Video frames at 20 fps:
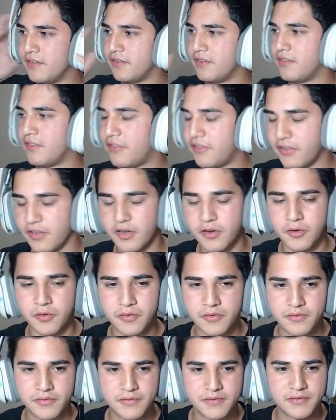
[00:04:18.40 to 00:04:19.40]
So I'm
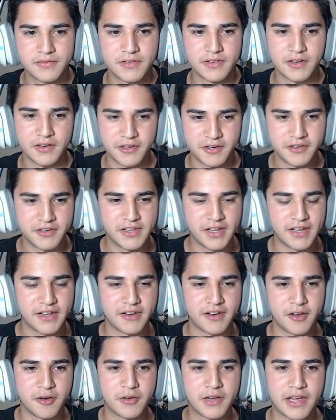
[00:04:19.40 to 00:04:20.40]
done. You're
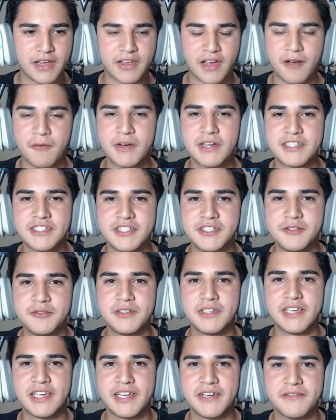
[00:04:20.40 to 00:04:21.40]
done. Okay, I want you
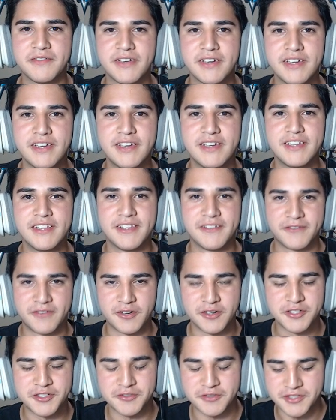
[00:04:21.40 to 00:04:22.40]
to give the
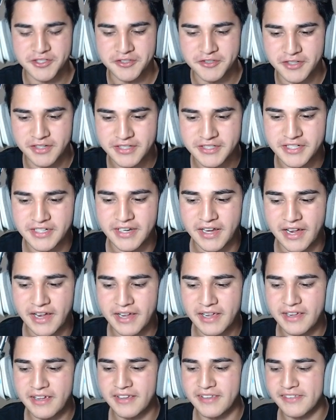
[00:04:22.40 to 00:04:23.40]
first restriction. I
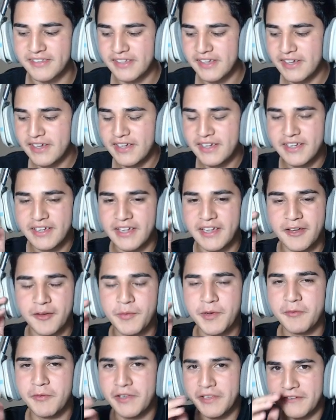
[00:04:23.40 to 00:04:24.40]
because it'll
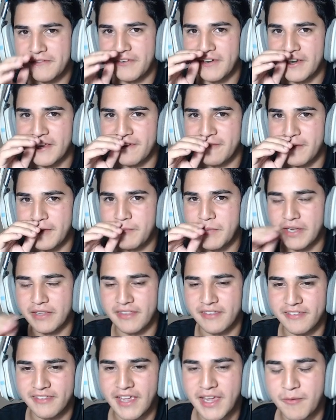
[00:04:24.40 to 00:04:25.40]
be really funny if we pick the
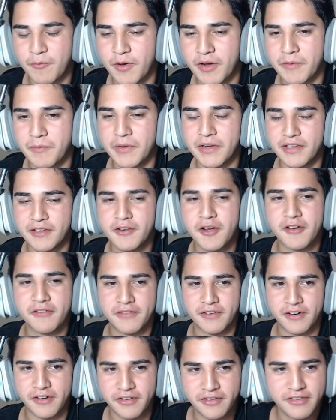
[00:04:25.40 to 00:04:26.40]
same one. But you go
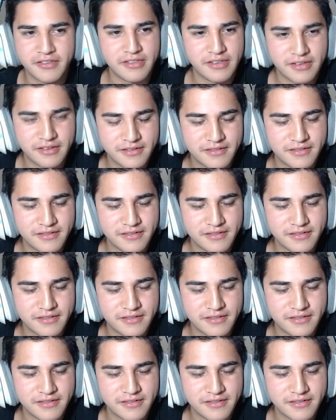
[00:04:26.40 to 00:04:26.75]
first.